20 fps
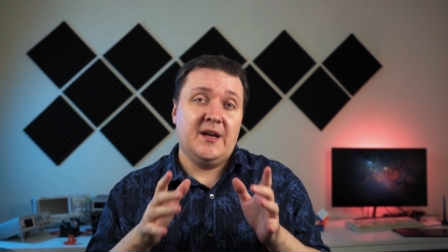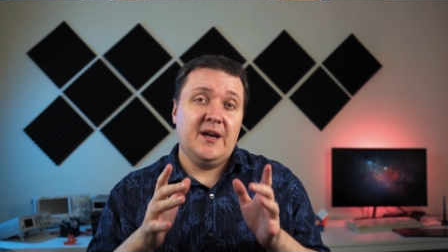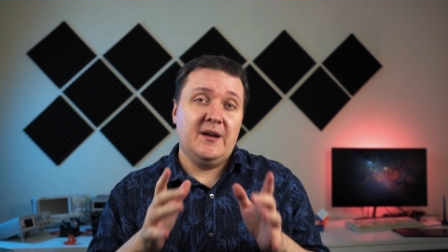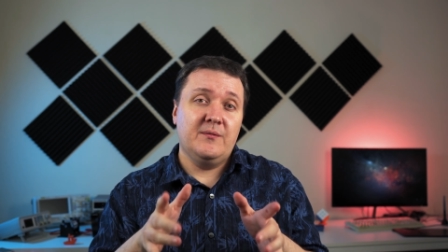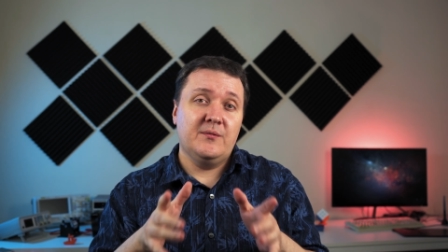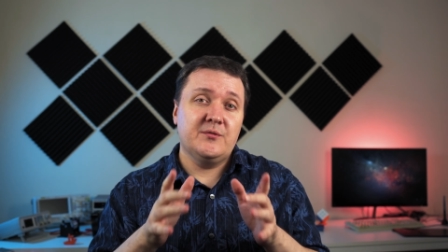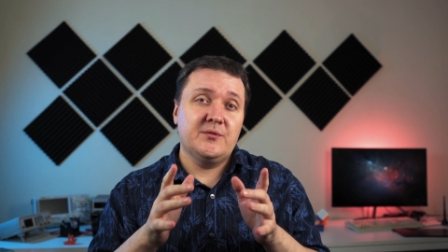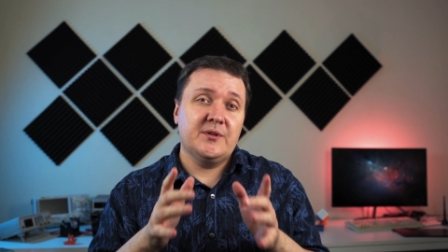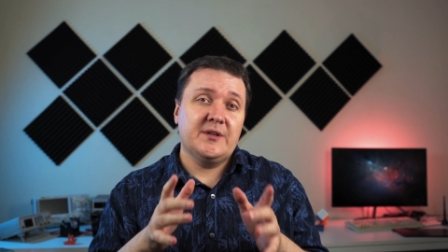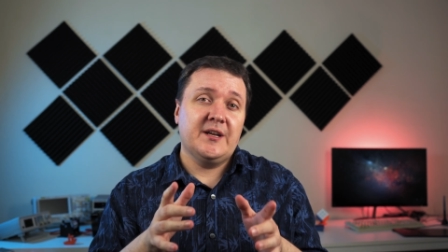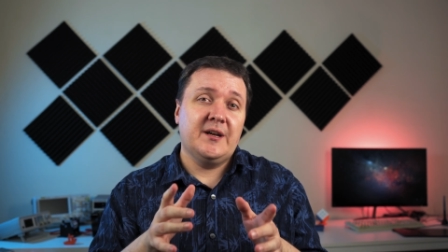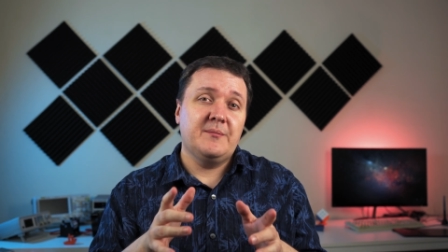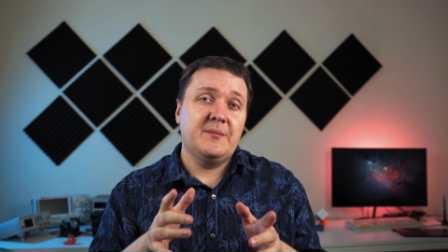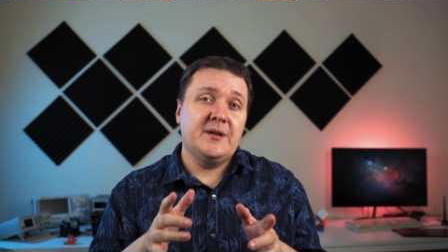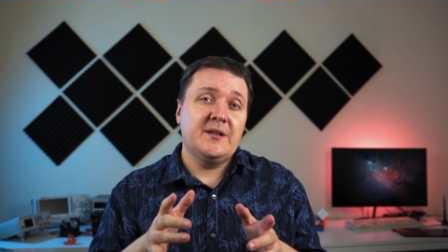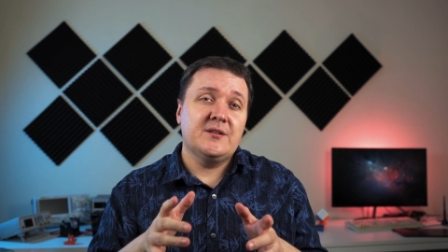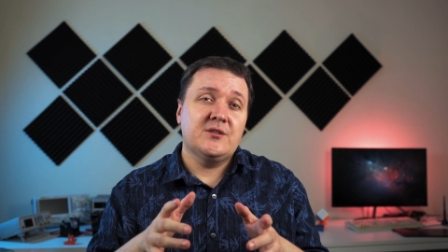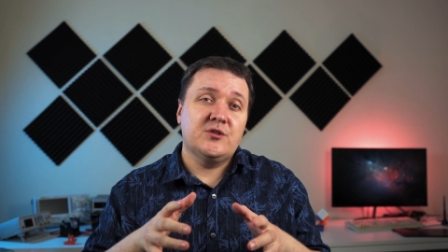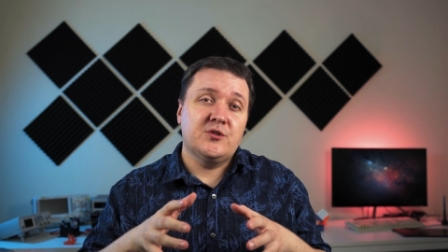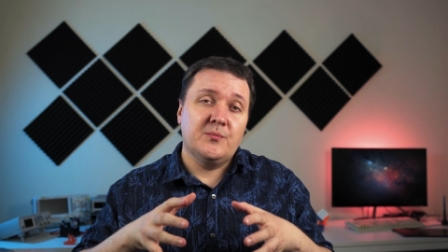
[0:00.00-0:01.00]
I would
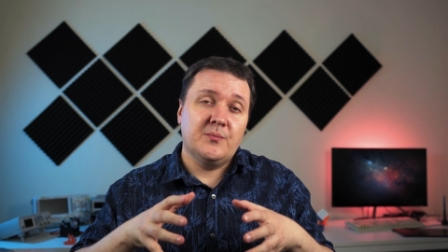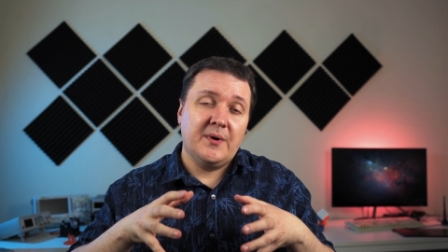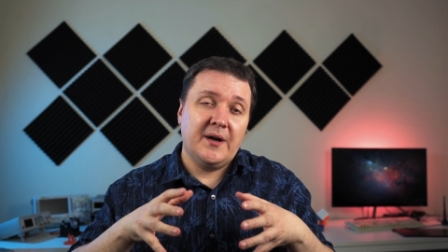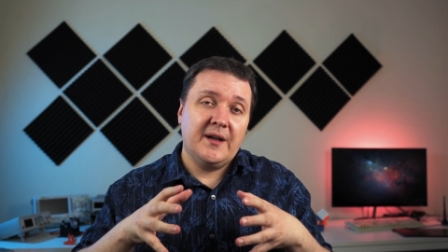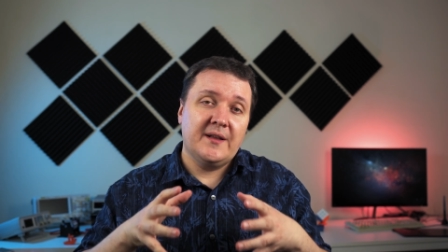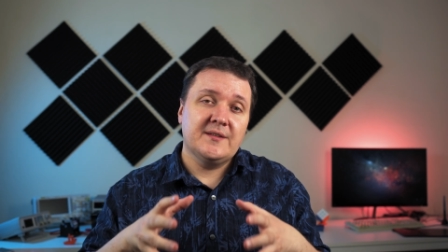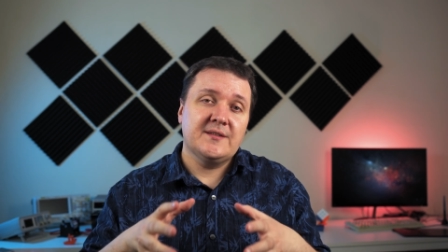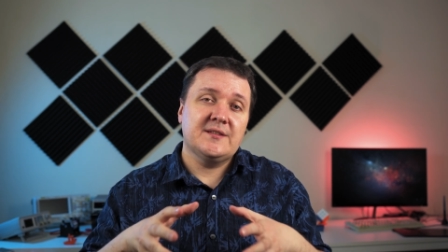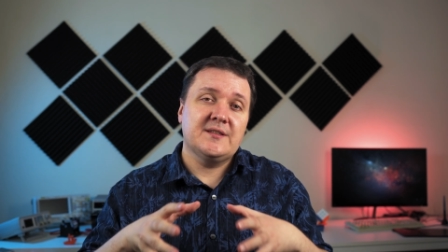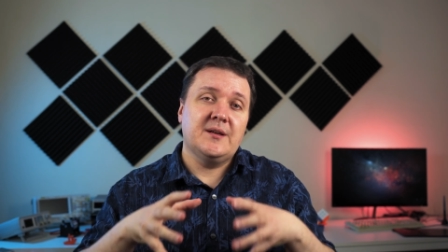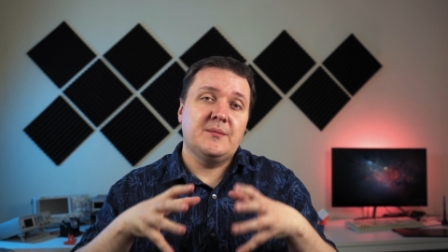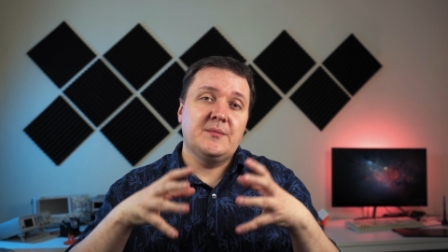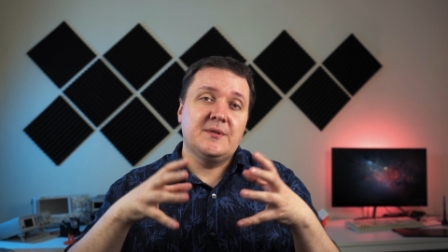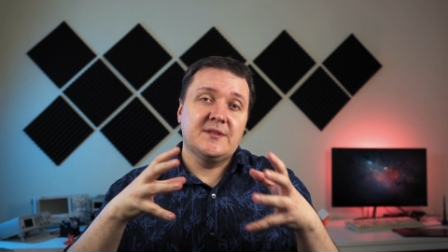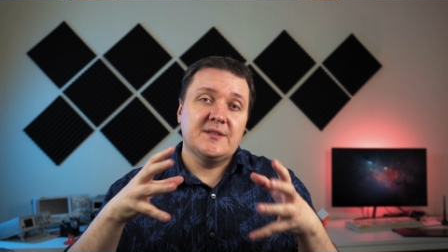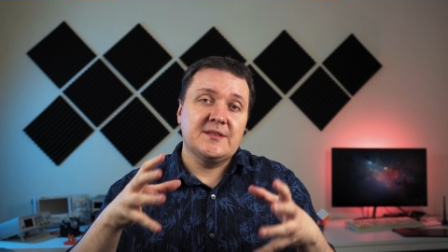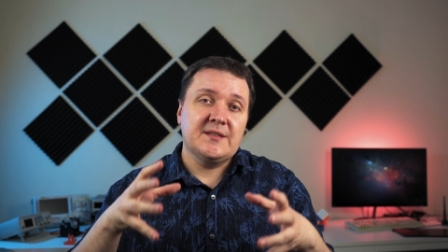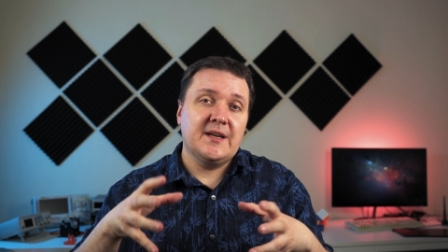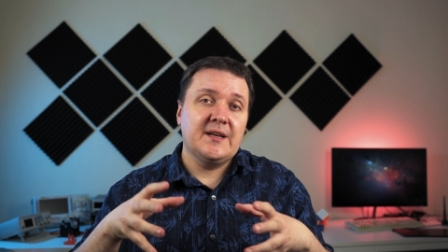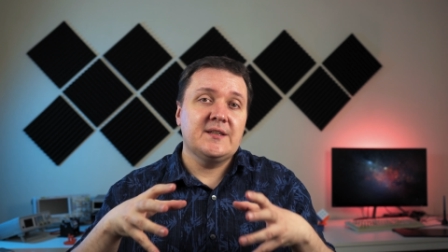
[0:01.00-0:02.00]
recommend to mine some
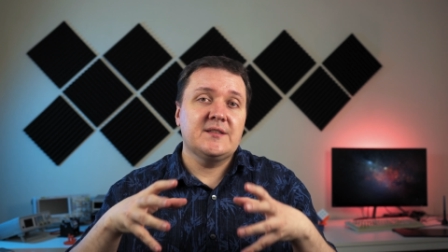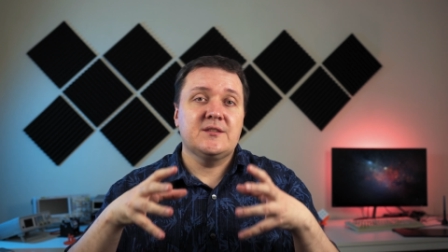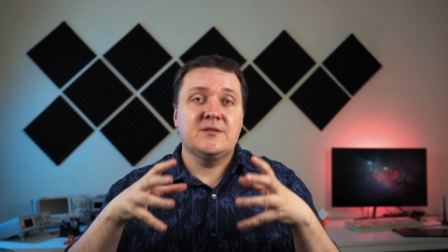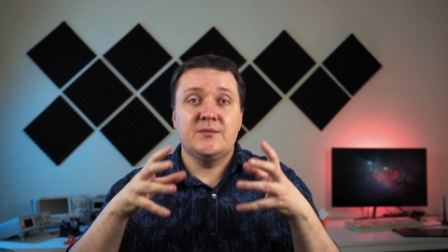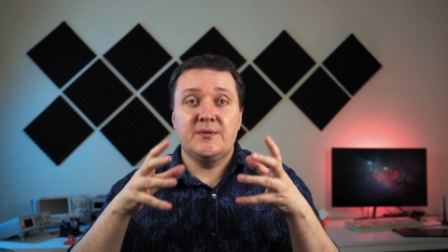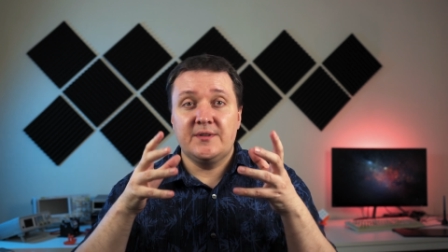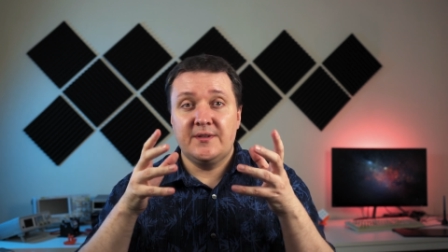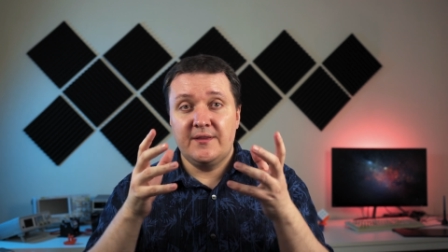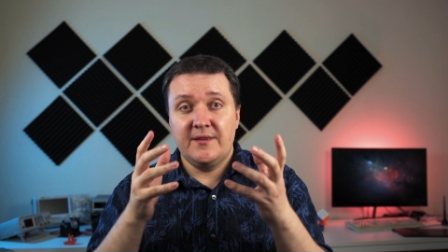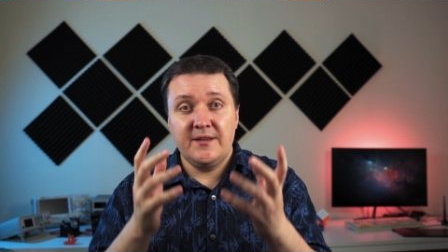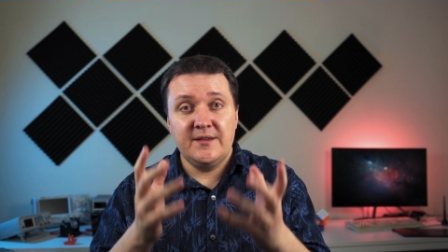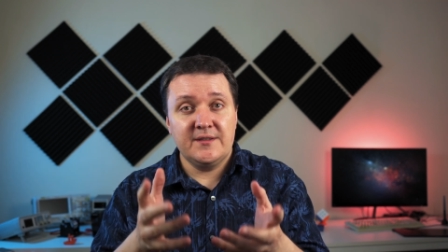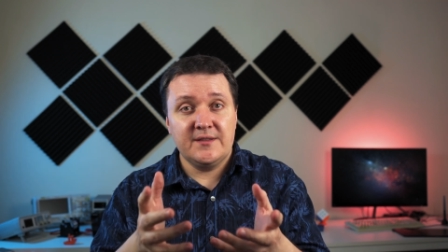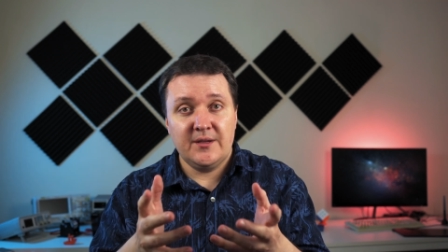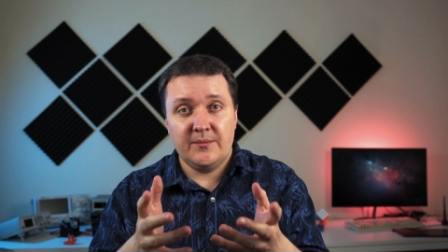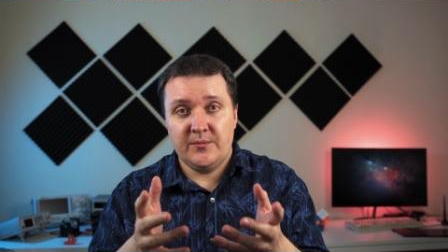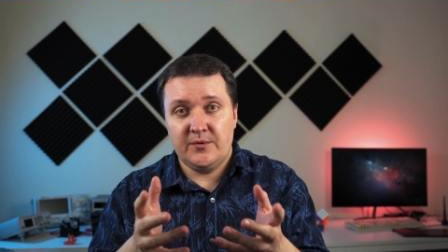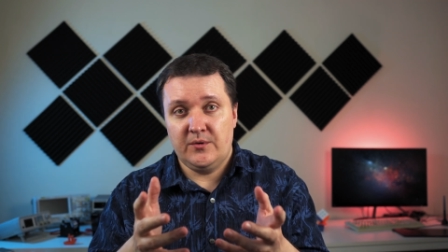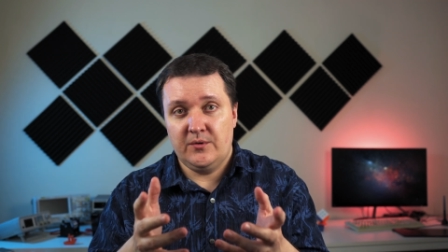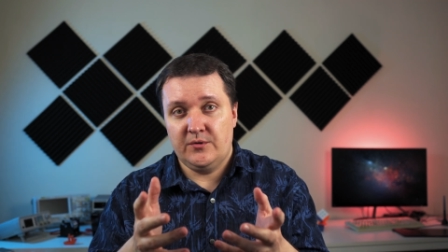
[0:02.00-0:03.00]
insights with this
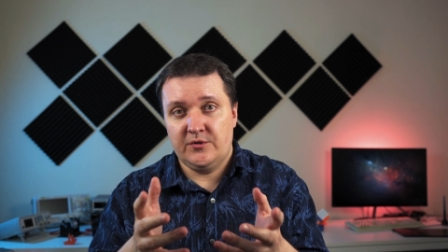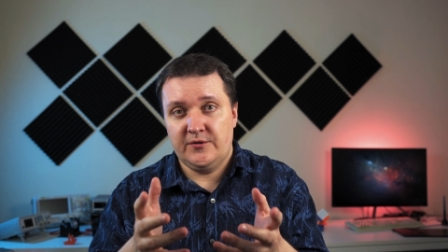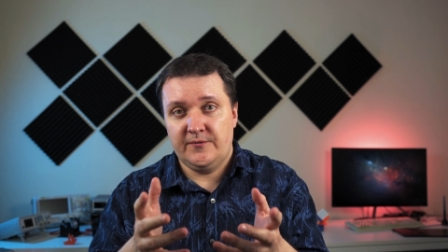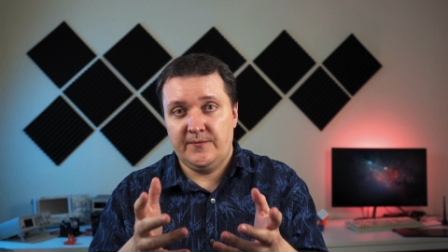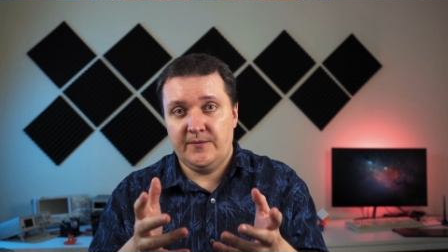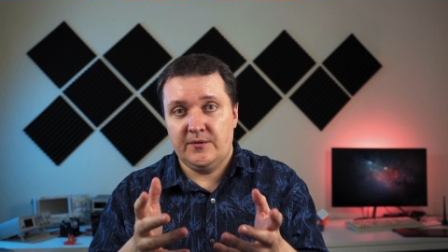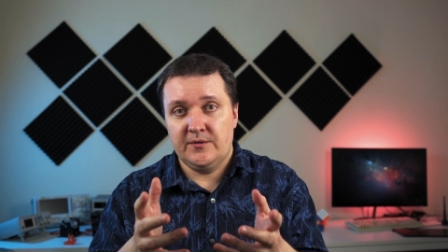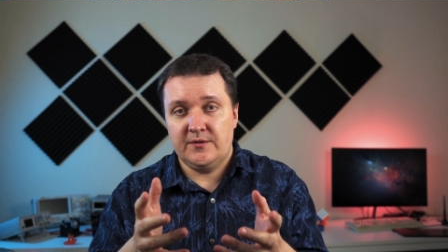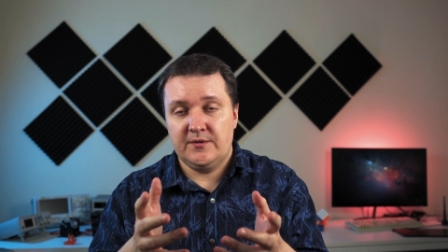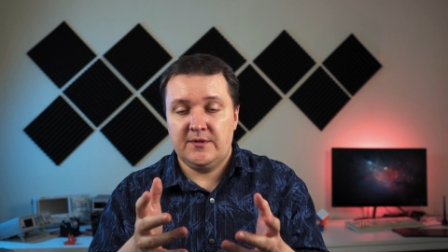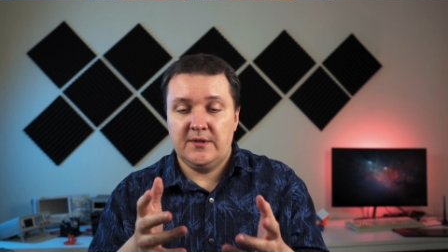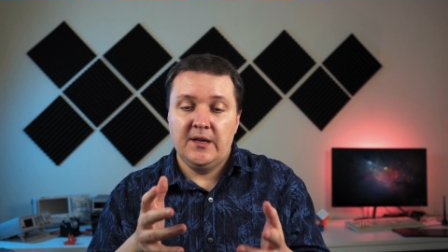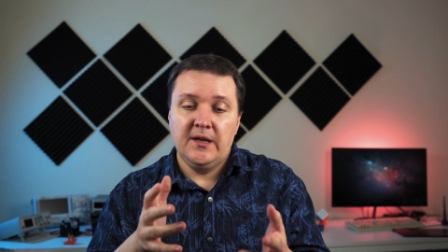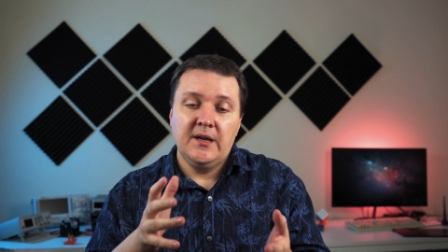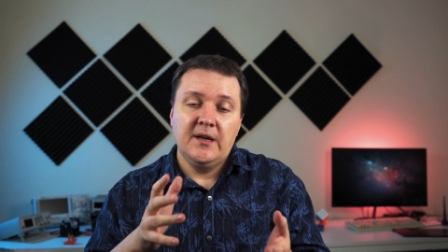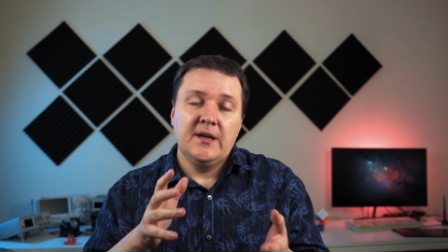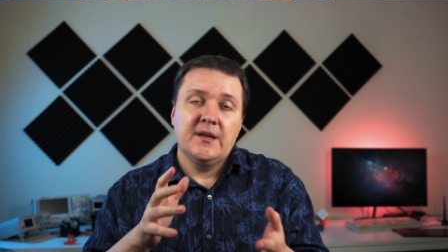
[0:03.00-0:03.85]
approach first,